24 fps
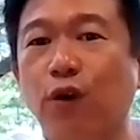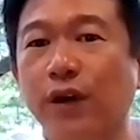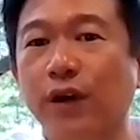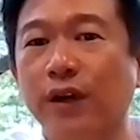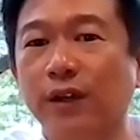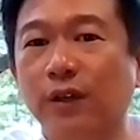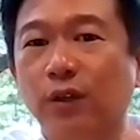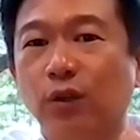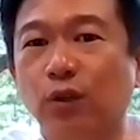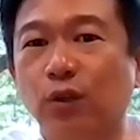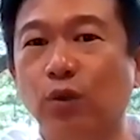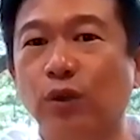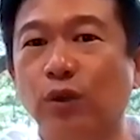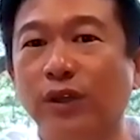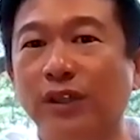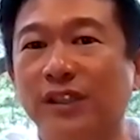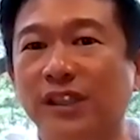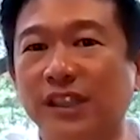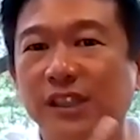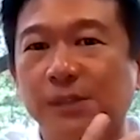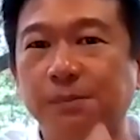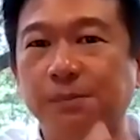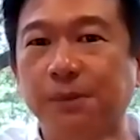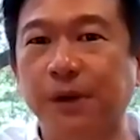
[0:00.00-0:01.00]
foreign
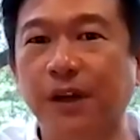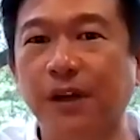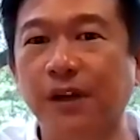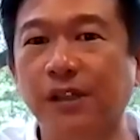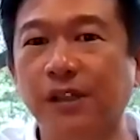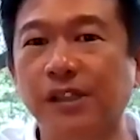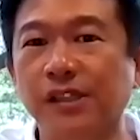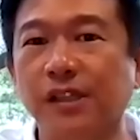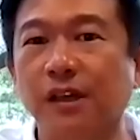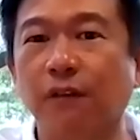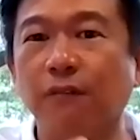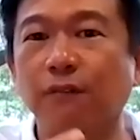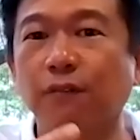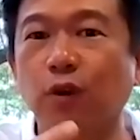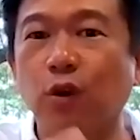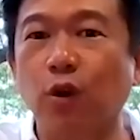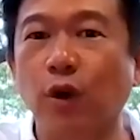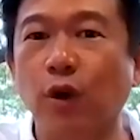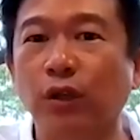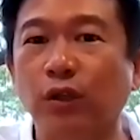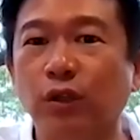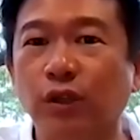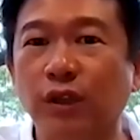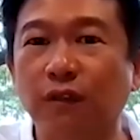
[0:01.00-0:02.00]
tourist experience of
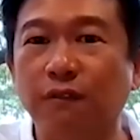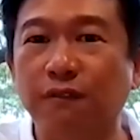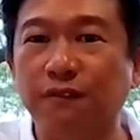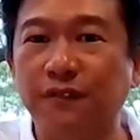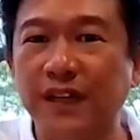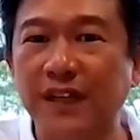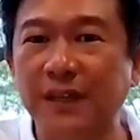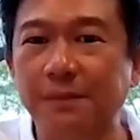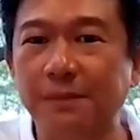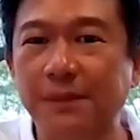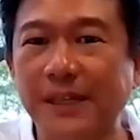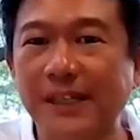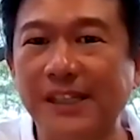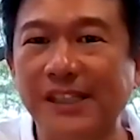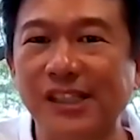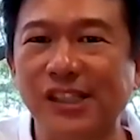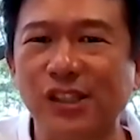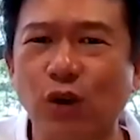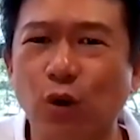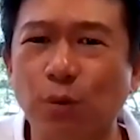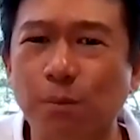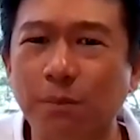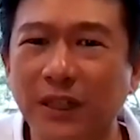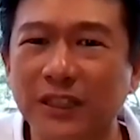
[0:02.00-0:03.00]
going to the Philippines
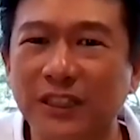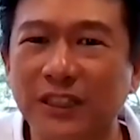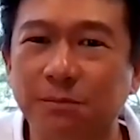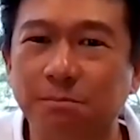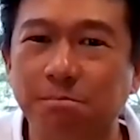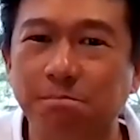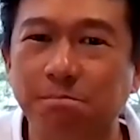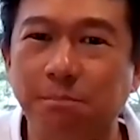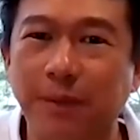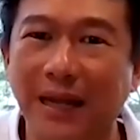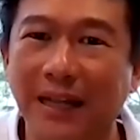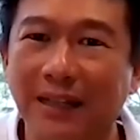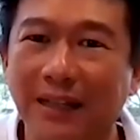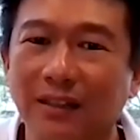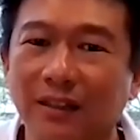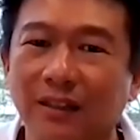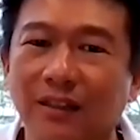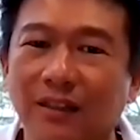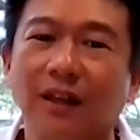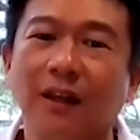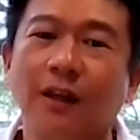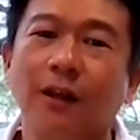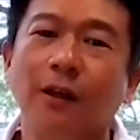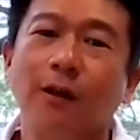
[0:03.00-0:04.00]
so much
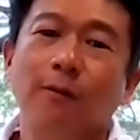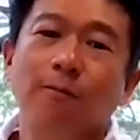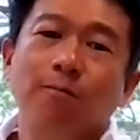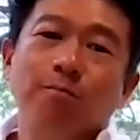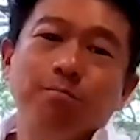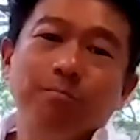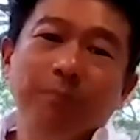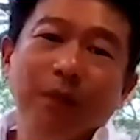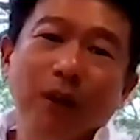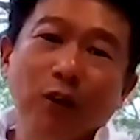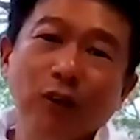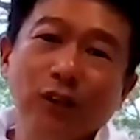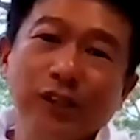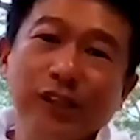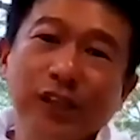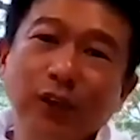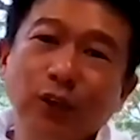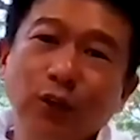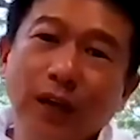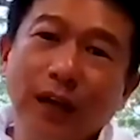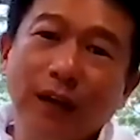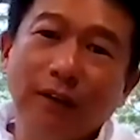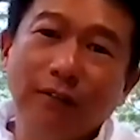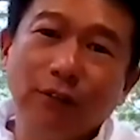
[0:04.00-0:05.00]
better, because you
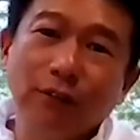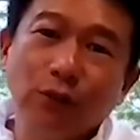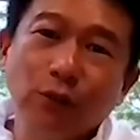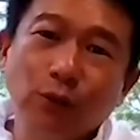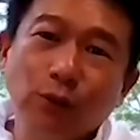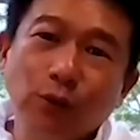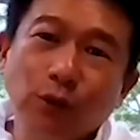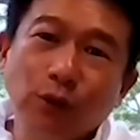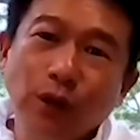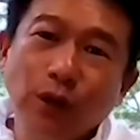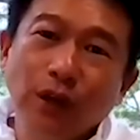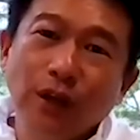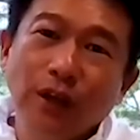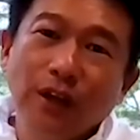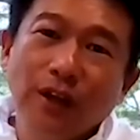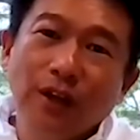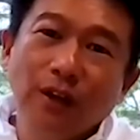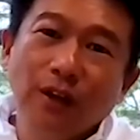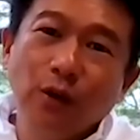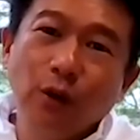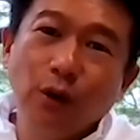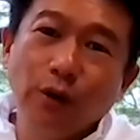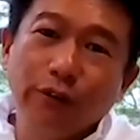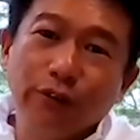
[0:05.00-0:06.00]
don't have to
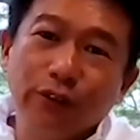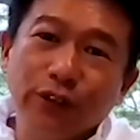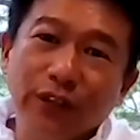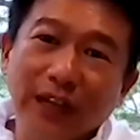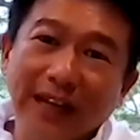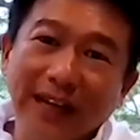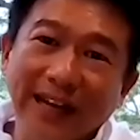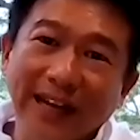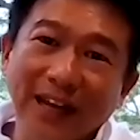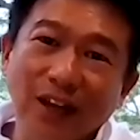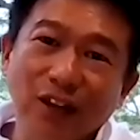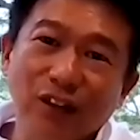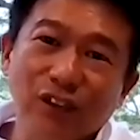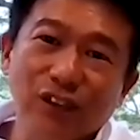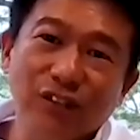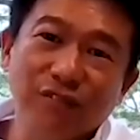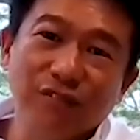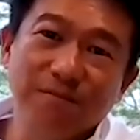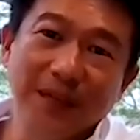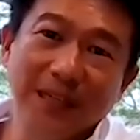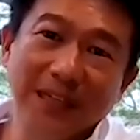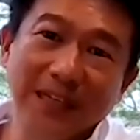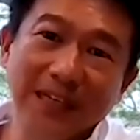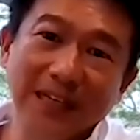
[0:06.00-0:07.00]
go through the chaos
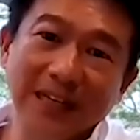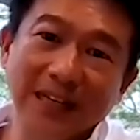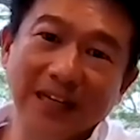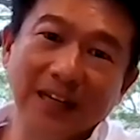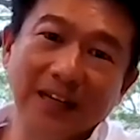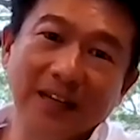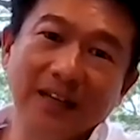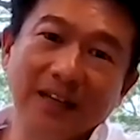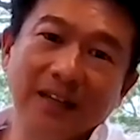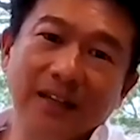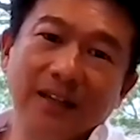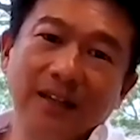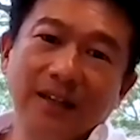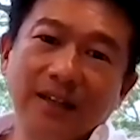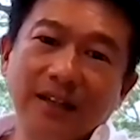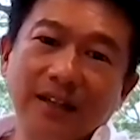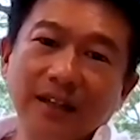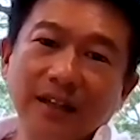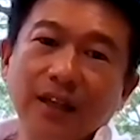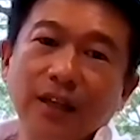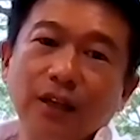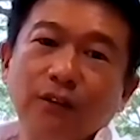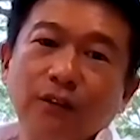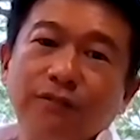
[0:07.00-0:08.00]
of Manila.
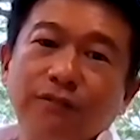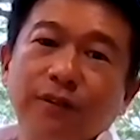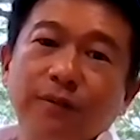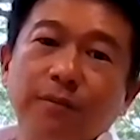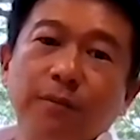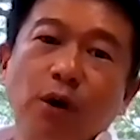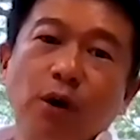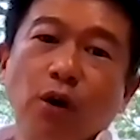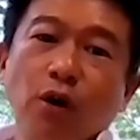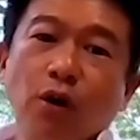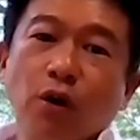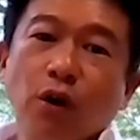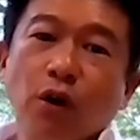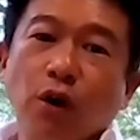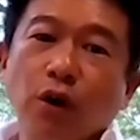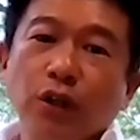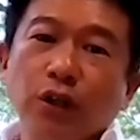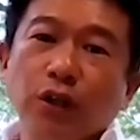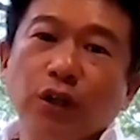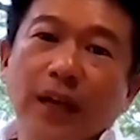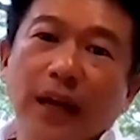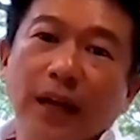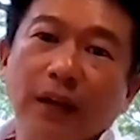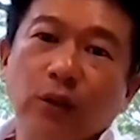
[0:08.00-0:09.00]
You know, from Hong Kong,
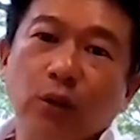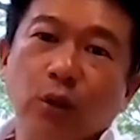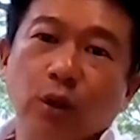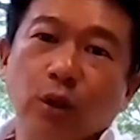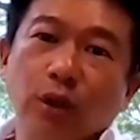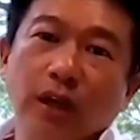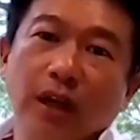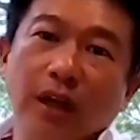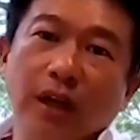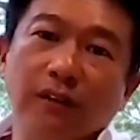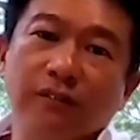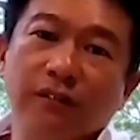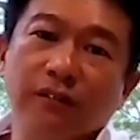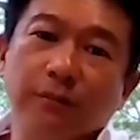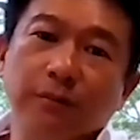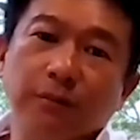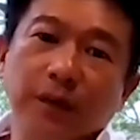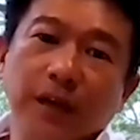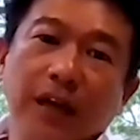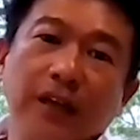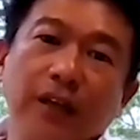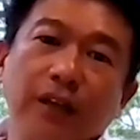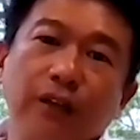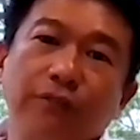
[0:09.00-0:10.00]
you land to Clark. From
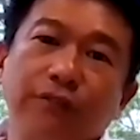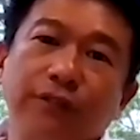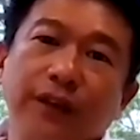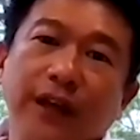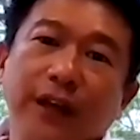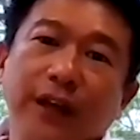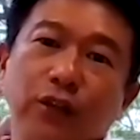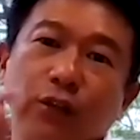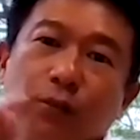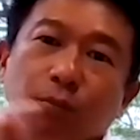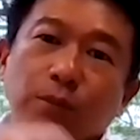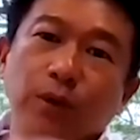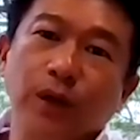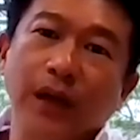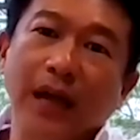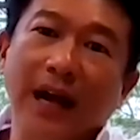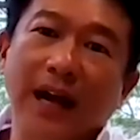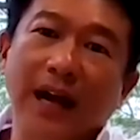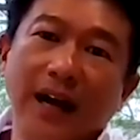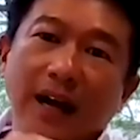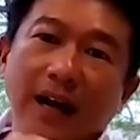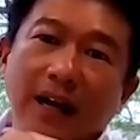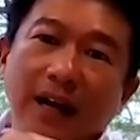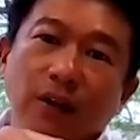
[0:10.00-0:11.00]
Clark, you fly to
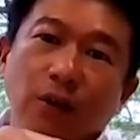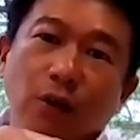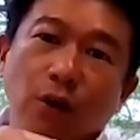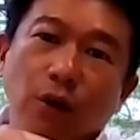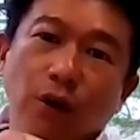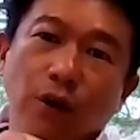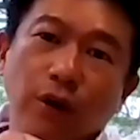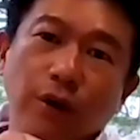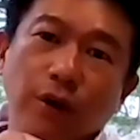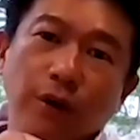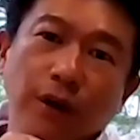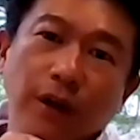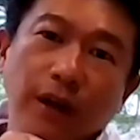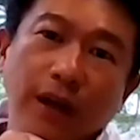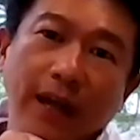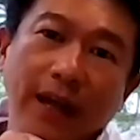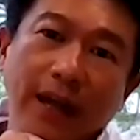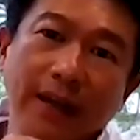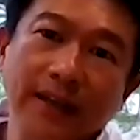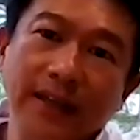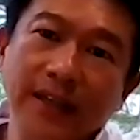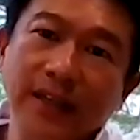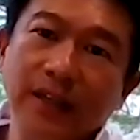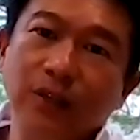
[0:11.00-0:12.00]
Boracay or
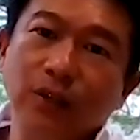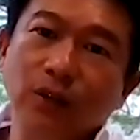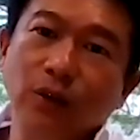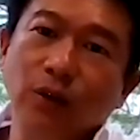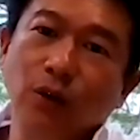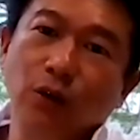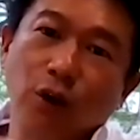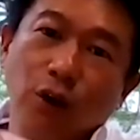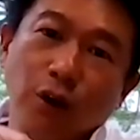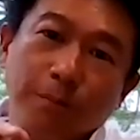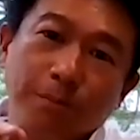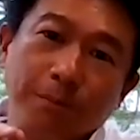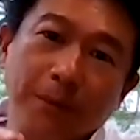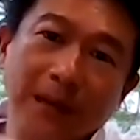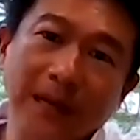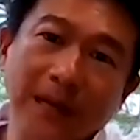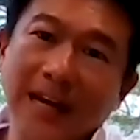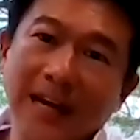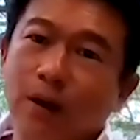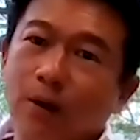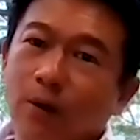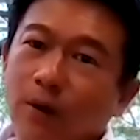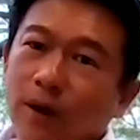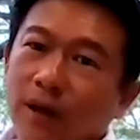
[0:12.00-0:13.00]
El Nido or
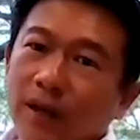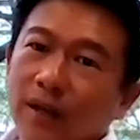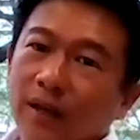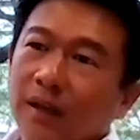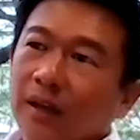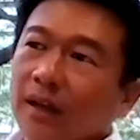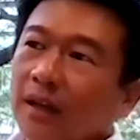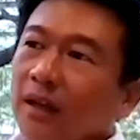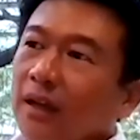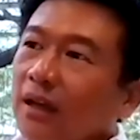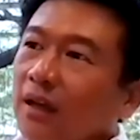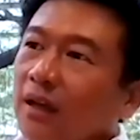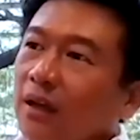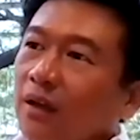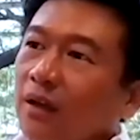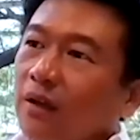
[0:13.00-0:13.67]
Palawan